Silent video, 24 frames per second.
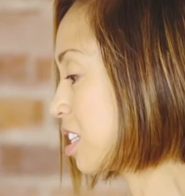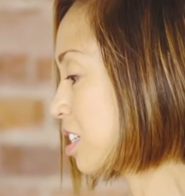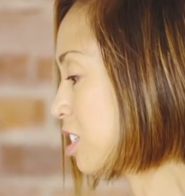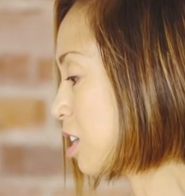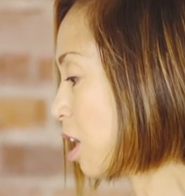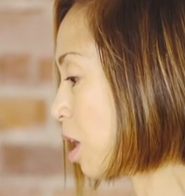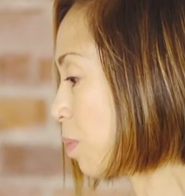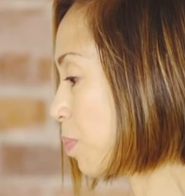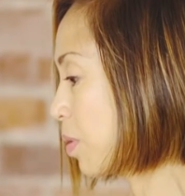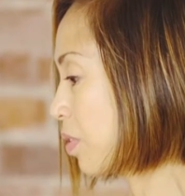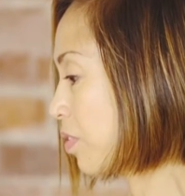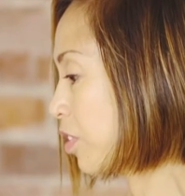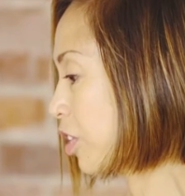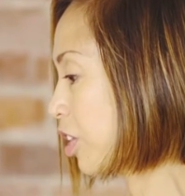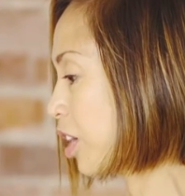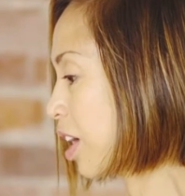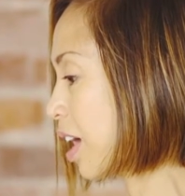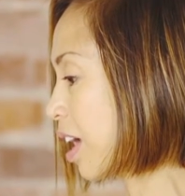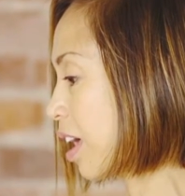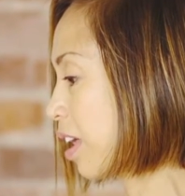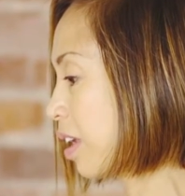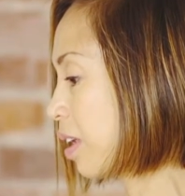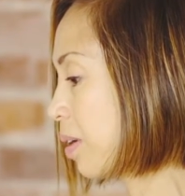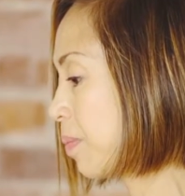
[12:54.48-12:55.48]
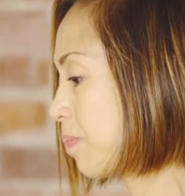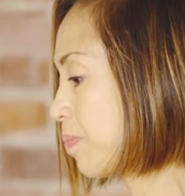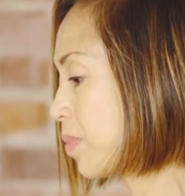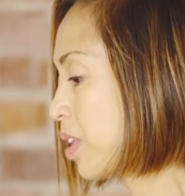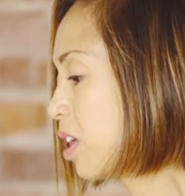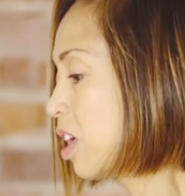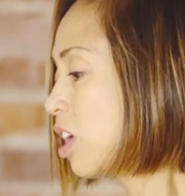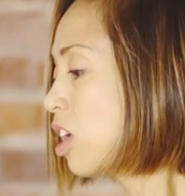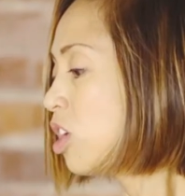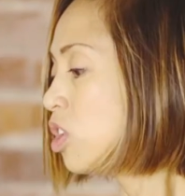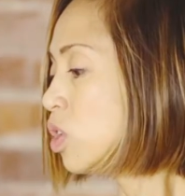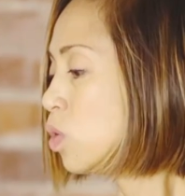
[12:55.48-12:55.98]
the top of her head.
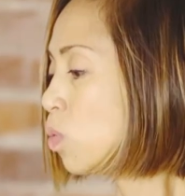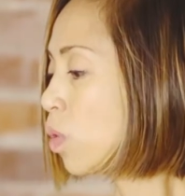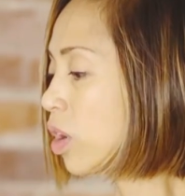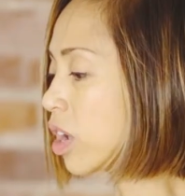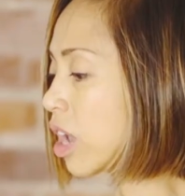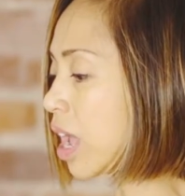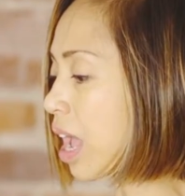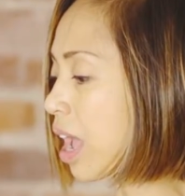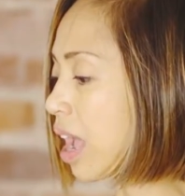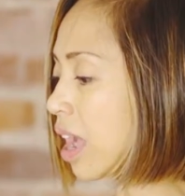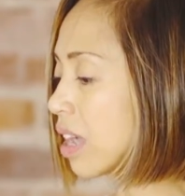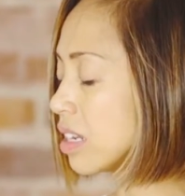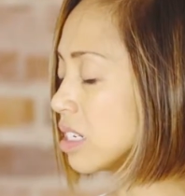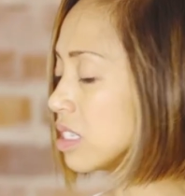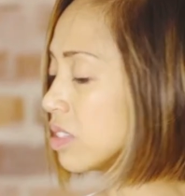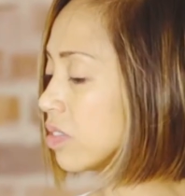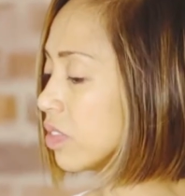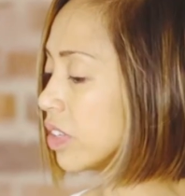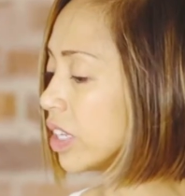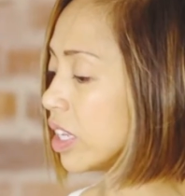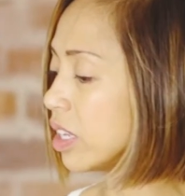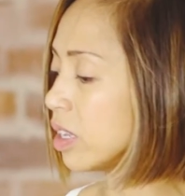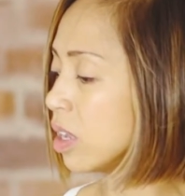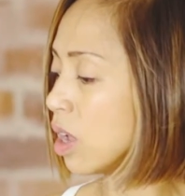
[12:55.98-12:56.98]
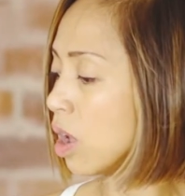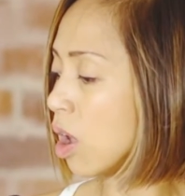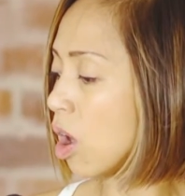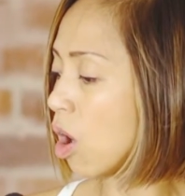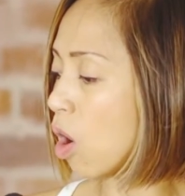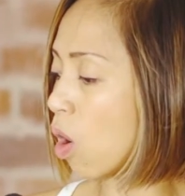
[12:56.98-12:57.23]
You want to actively